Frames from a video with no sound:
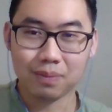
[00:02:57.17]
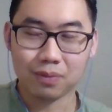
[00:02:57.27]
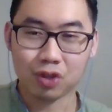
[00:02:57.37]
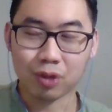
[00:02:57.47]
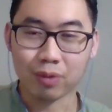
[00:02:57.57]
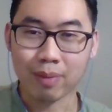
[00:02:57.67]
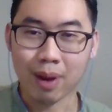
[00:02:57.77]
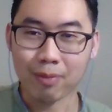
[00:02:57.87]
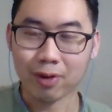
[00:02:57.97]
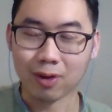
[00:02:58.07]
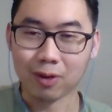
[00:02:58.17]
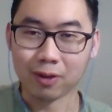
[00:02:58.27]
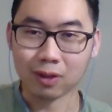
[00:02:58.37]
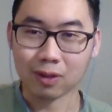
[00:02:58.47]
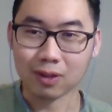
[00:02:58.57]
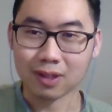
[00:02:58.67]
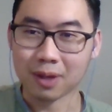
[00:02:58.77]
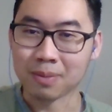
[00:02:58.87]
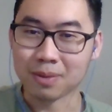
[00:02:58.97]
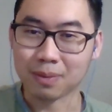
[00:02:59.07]
remembering all the good
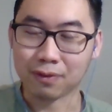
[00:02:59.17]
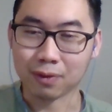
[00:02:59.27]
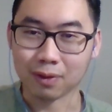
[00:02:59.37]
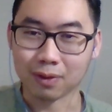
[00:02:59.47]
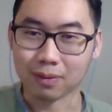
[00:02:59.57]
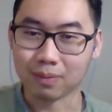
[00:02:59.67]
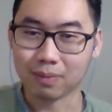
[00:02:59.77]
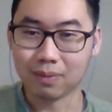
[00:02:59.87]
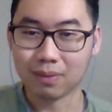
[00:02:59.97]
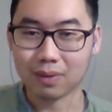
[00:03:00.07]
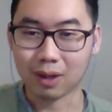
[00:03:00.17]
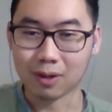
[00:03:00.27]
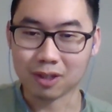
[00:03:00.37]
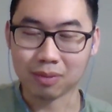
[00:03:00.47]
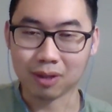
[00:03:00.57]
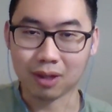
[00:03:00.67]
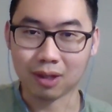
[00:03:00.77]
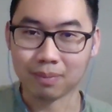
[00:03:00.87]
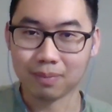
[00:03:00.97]
times before they all split up?